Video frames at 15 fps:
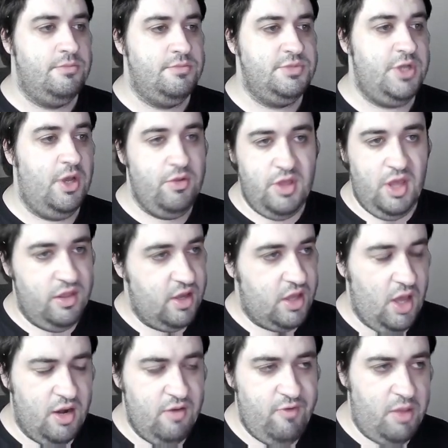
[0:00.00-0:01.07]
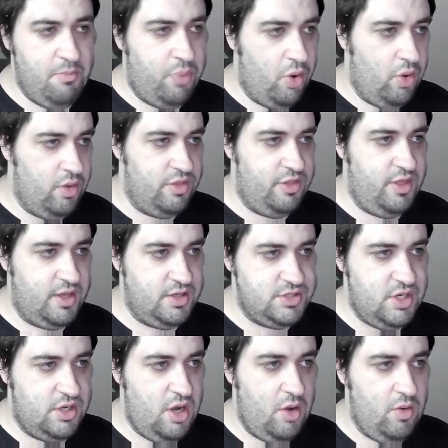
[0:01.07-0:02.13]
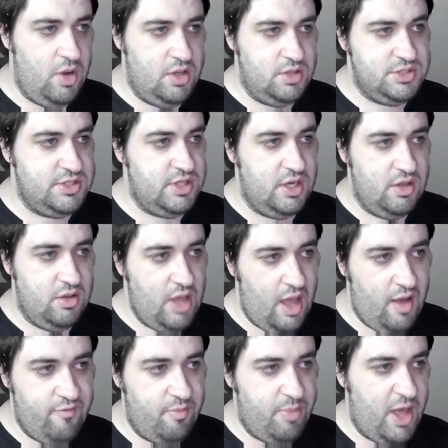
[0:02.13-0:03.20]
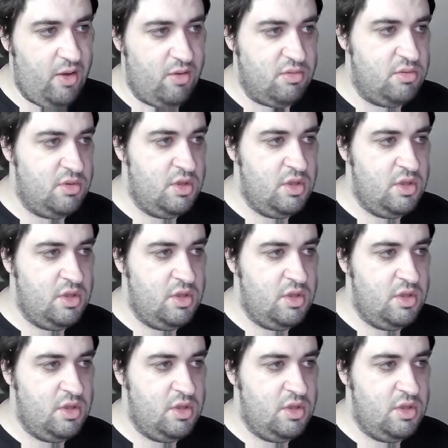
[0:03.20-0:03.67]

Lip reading: So the other kind of important things to note is that you have about